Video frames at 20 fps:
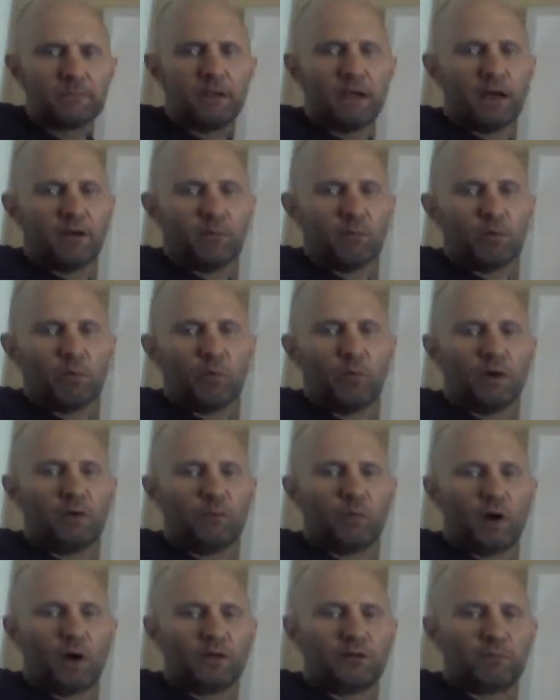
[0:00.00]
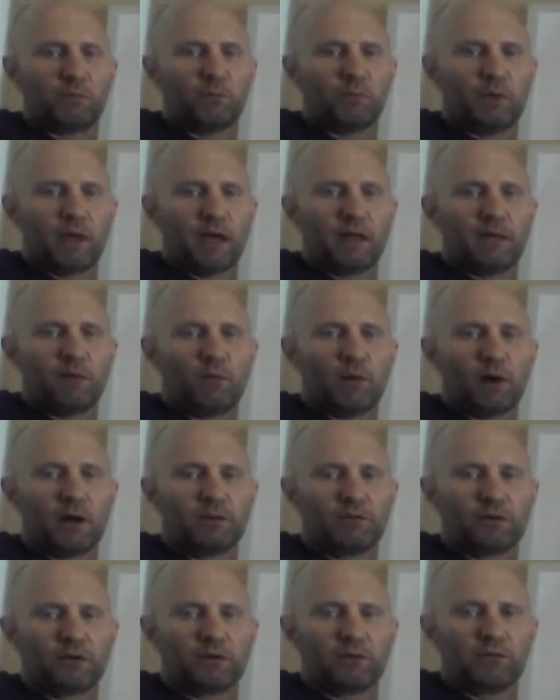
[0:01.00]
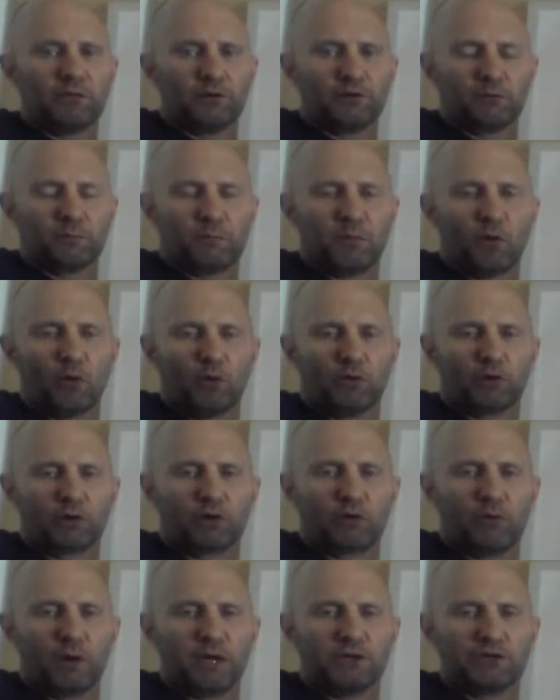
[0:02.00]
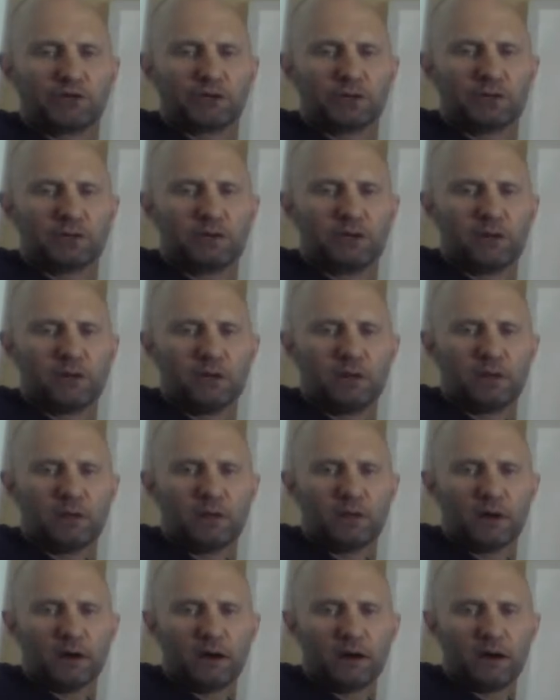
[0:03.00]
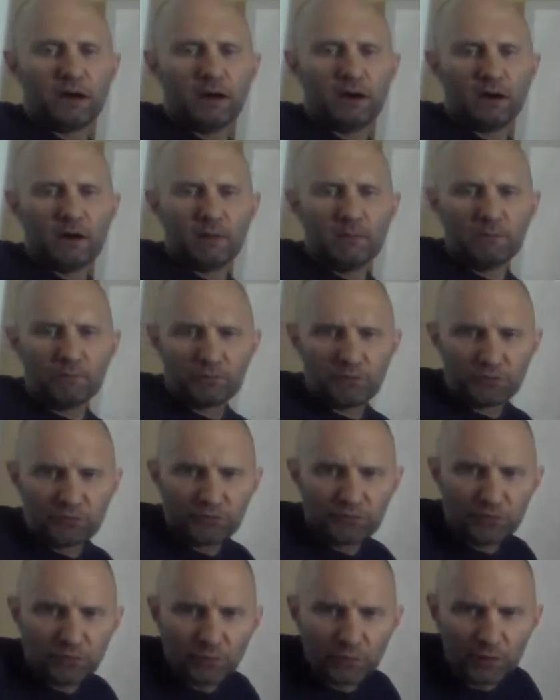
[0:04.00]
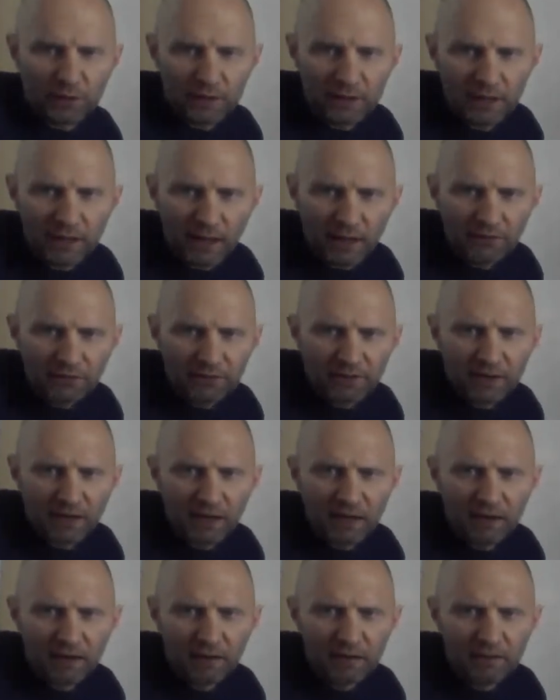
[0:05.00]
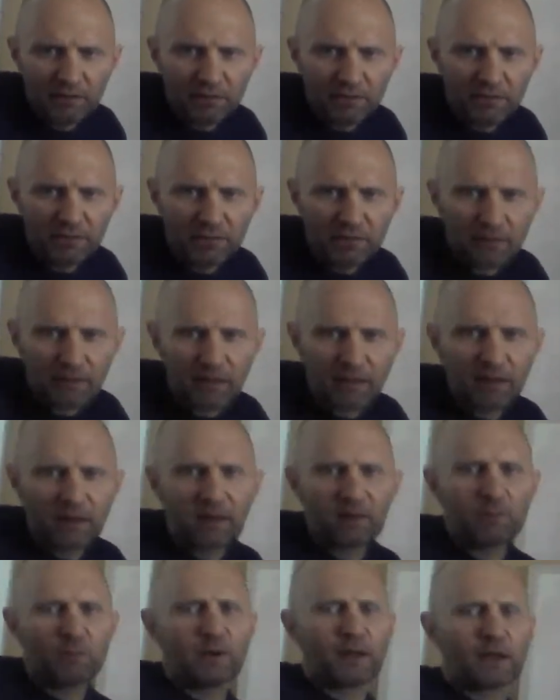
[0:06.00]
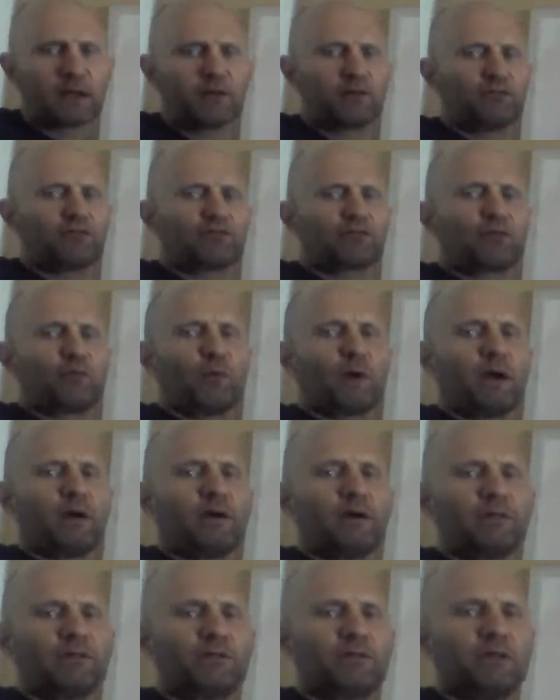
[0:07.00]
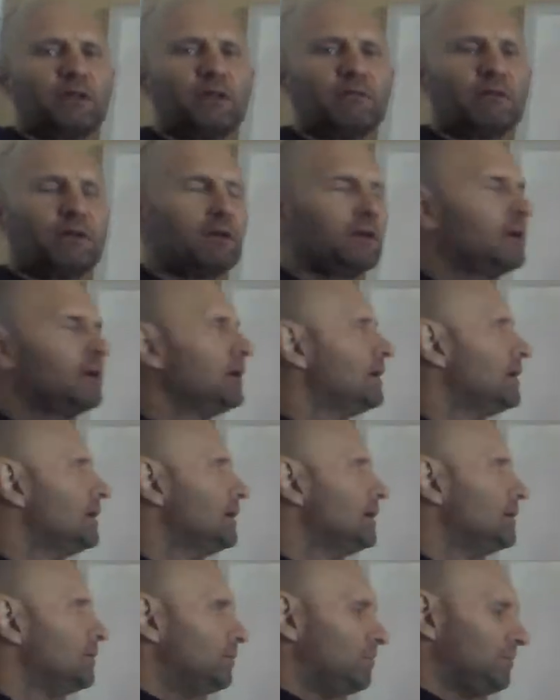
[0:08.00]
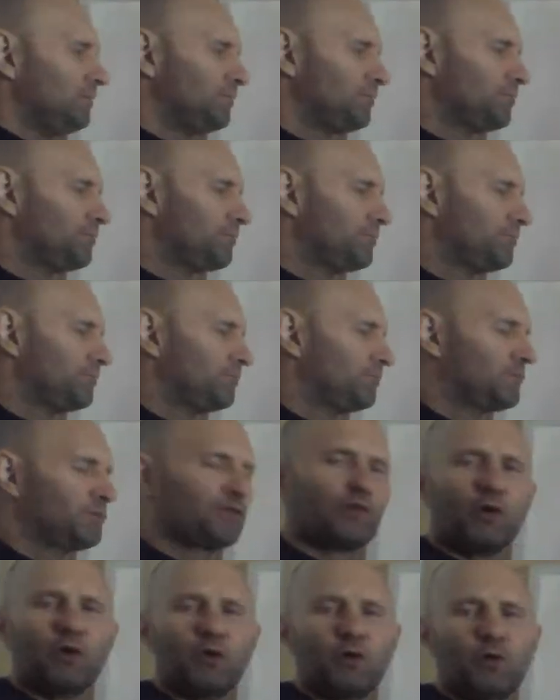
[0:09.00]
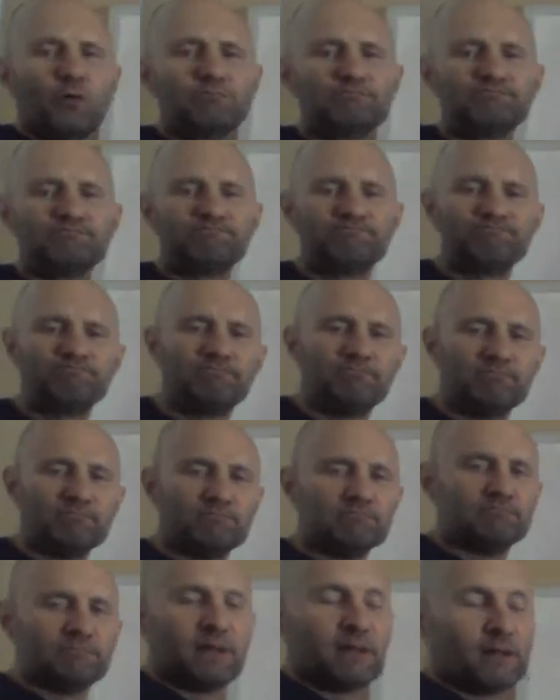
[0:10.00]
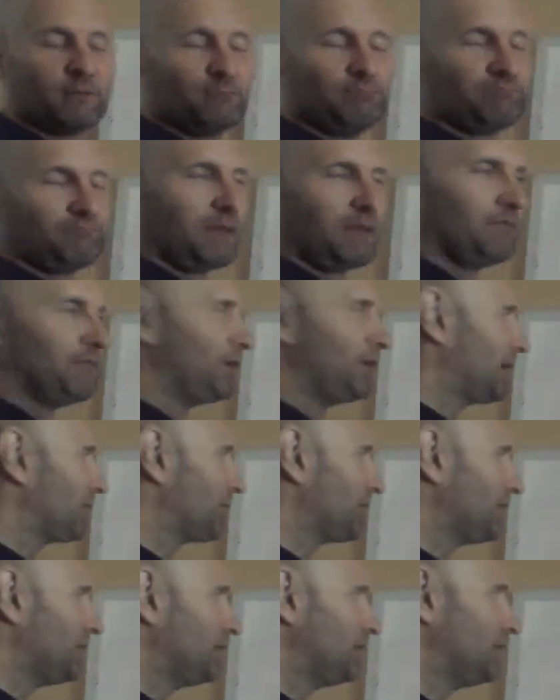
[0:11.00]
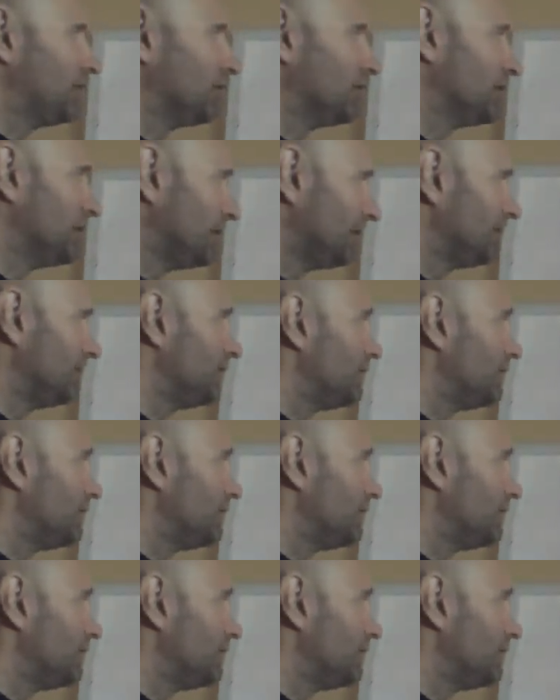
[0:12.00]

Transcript: Yeah, number 1 wants, they want it to convert to polar equation. So yes, Kenneth, we're not going to square it, Stephen. So I'll give you guys a hint here.